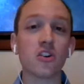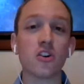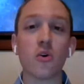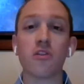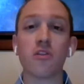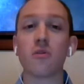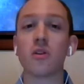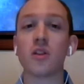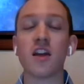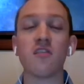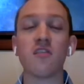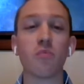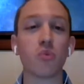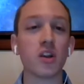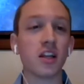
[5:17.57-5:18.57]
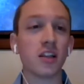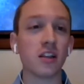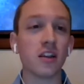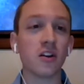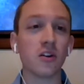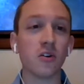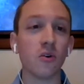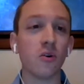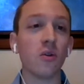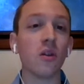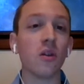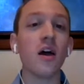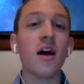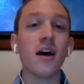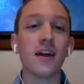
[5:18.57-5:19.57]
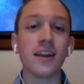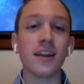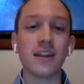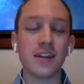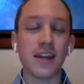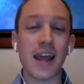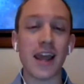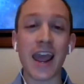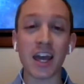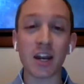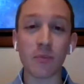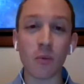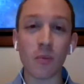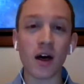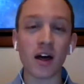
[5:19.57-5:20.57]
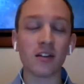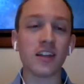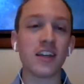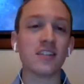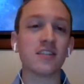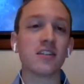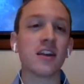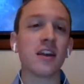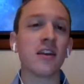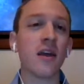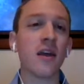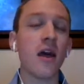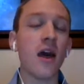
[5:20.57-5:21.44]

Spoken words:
going through a lot of preclinical and animal model testing.